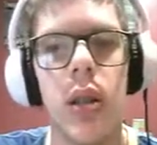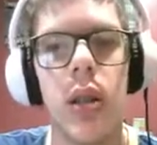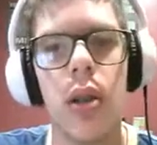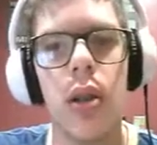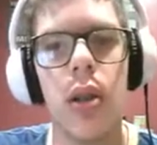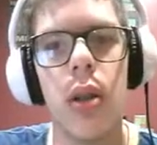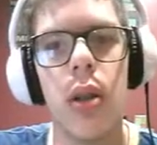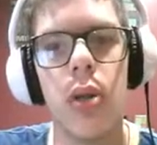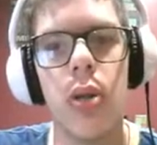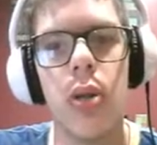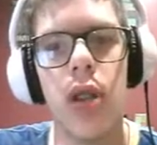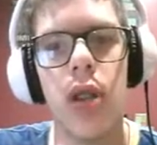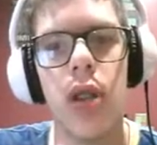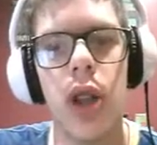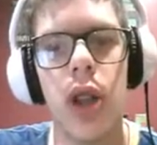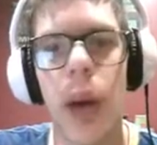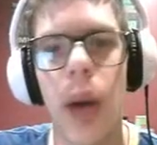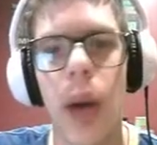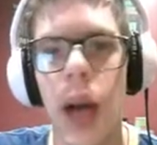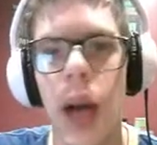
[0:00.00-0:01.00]
goes to
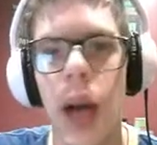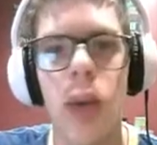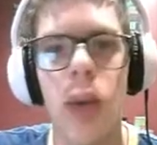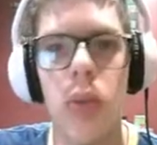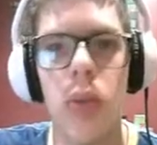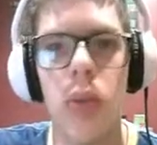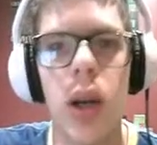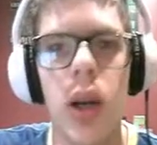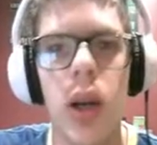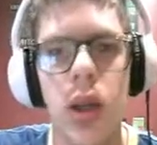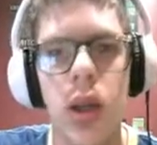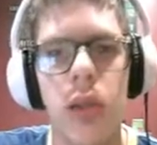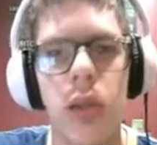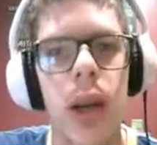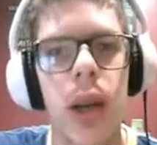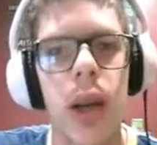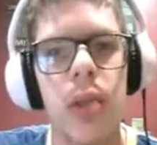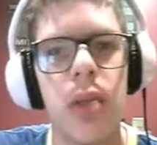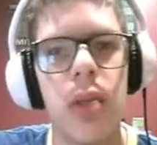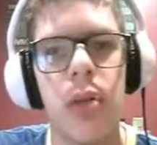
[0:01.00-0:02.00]
show how
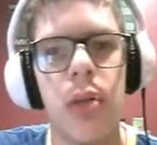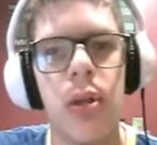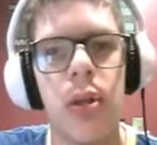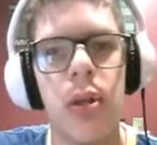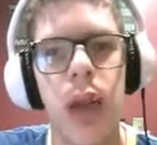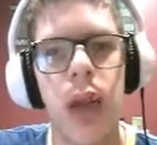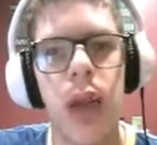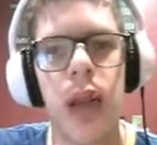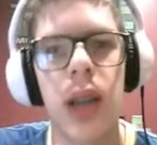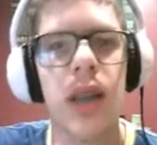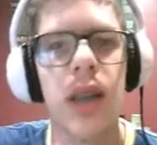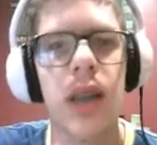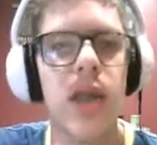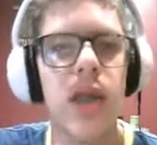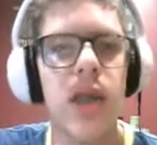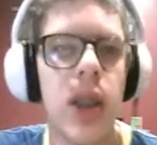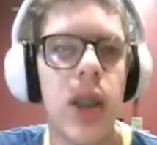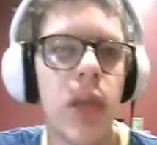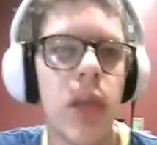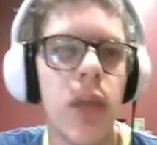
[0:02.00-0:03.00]
customizable
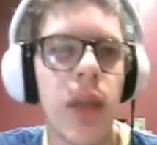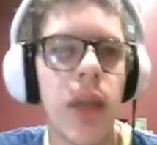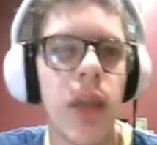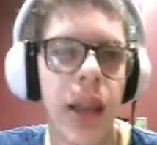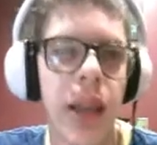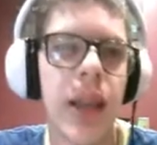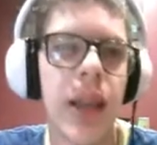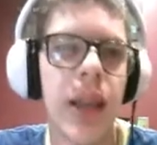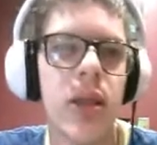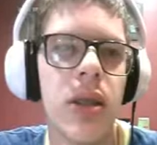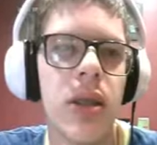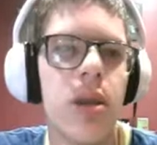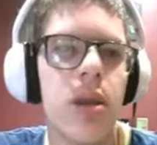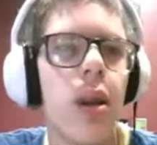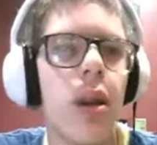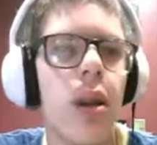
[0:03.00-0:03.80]
XFCE really is.